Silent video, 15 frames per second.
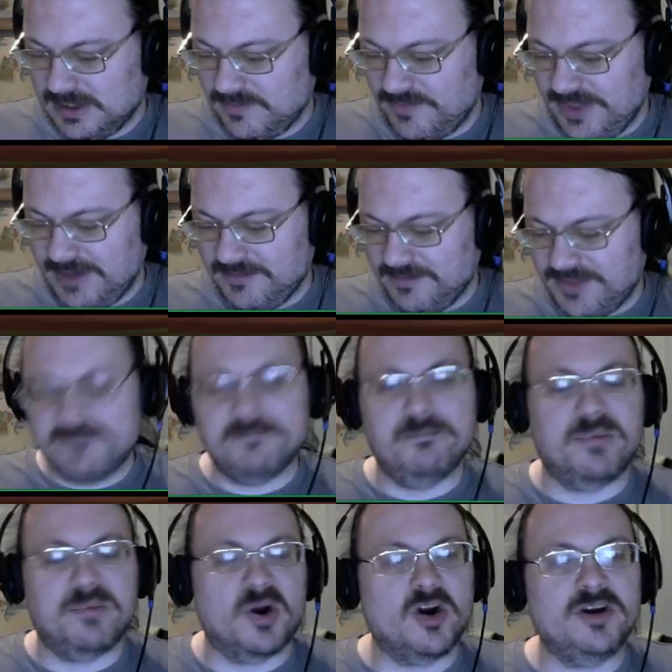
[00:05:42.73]
They
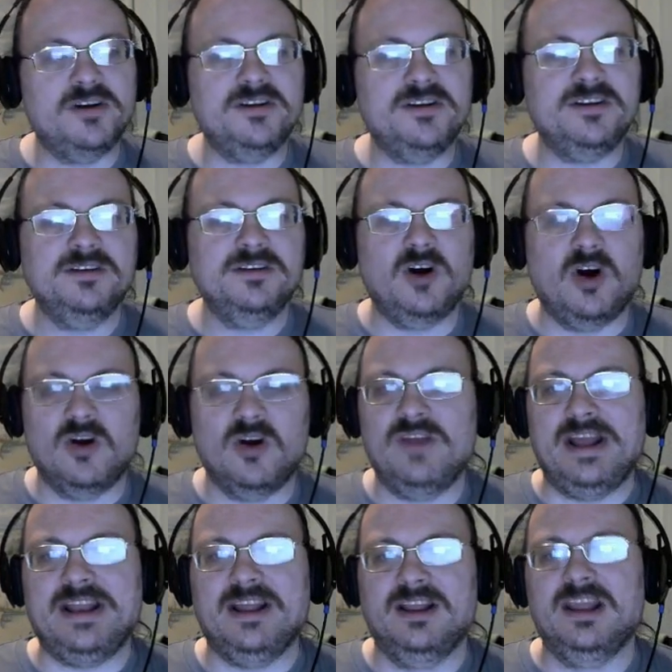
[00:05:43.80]
burned
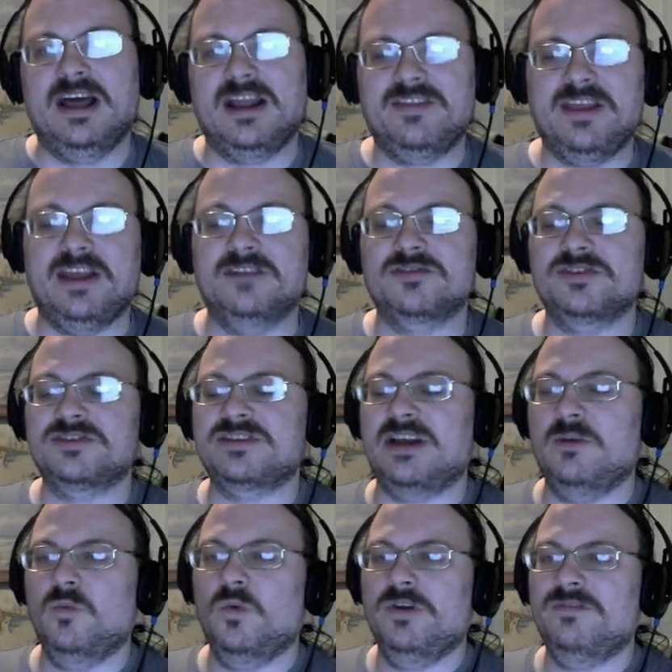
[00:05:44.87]
already a lot of the interest I
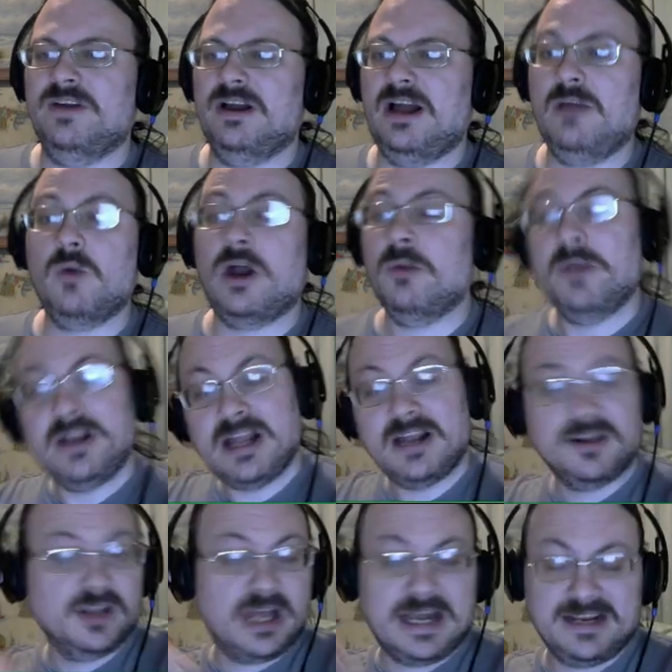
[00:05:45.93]
would have. I wouldn't have had
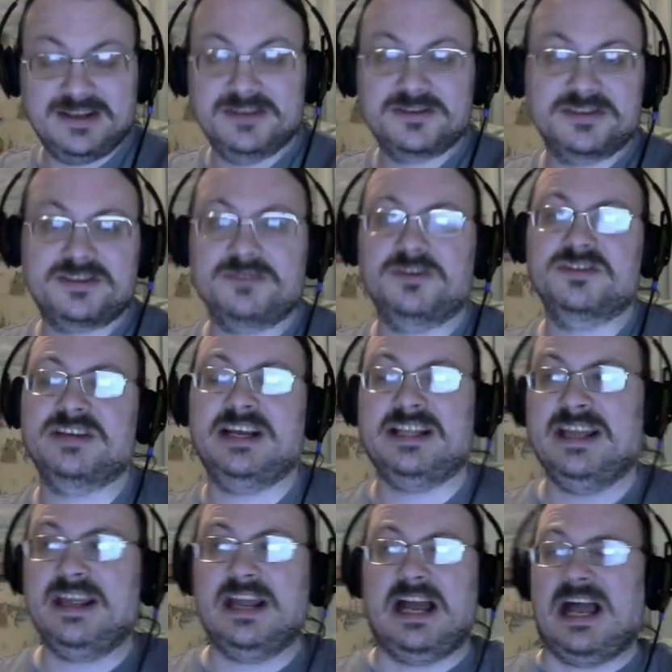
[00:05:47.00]
a lot of interest because
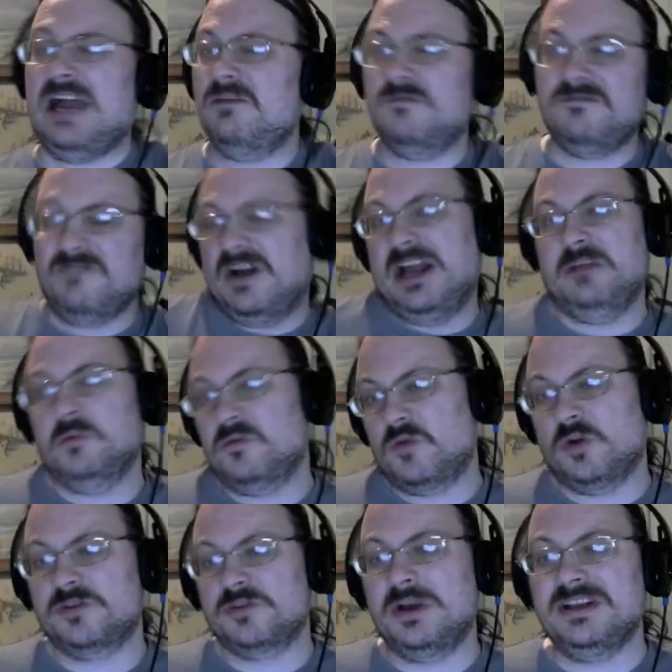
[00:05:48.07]
I'm fine with Roll
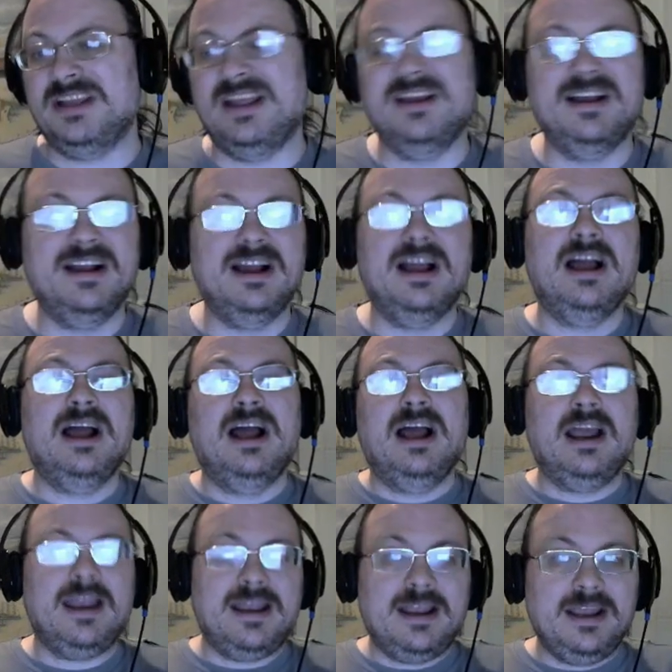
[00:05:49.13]
20.
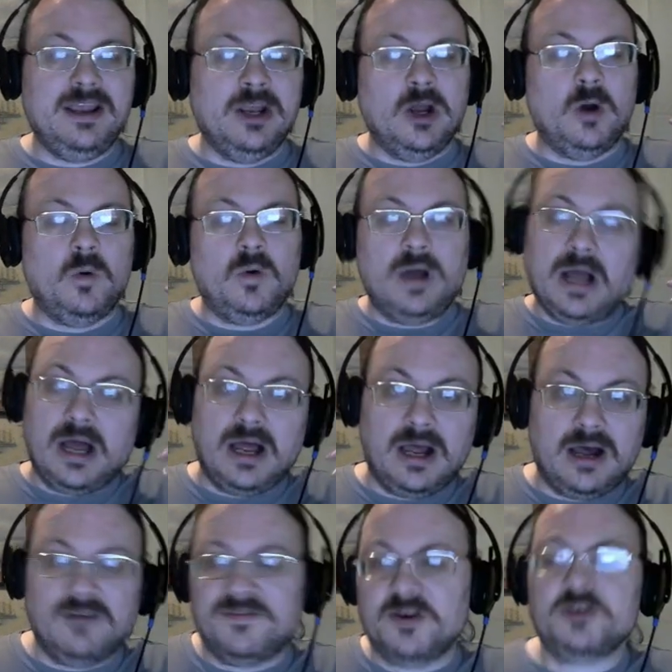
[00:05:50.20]
You know,
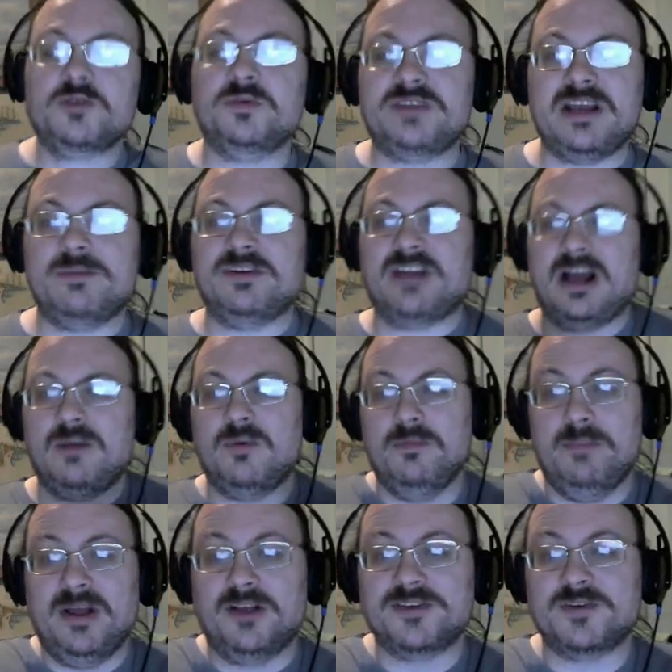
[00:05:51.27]
a virtual tabletop with
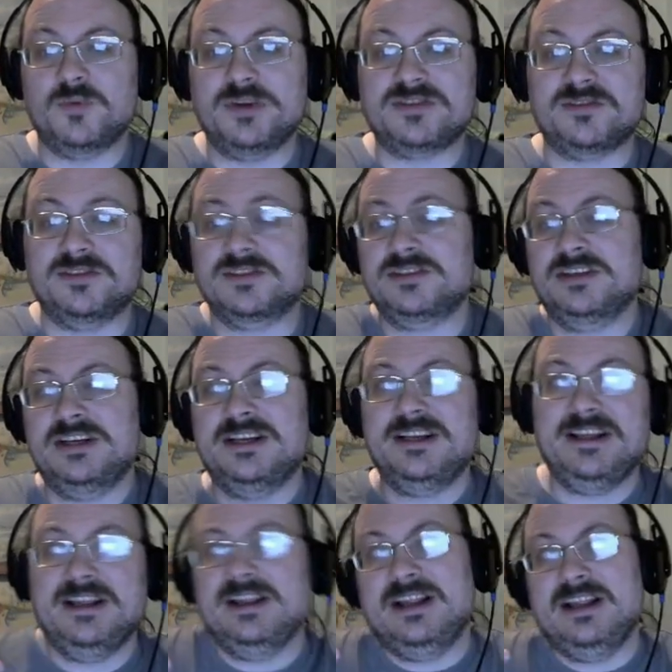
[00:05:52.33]
bells and whistles
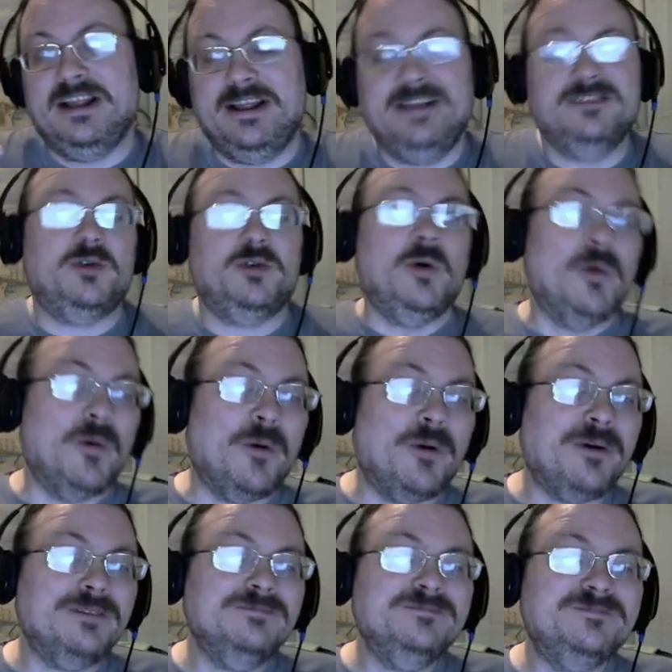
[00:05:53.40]
is
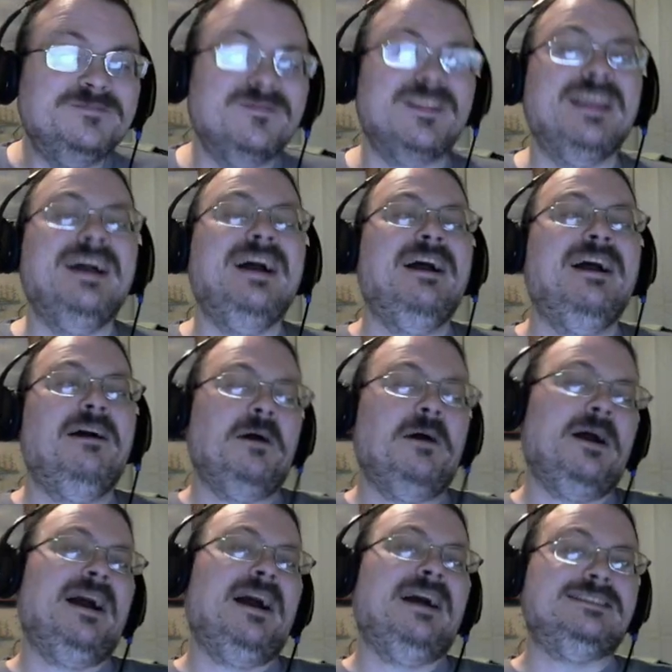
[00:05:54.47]
cool. You gotta learn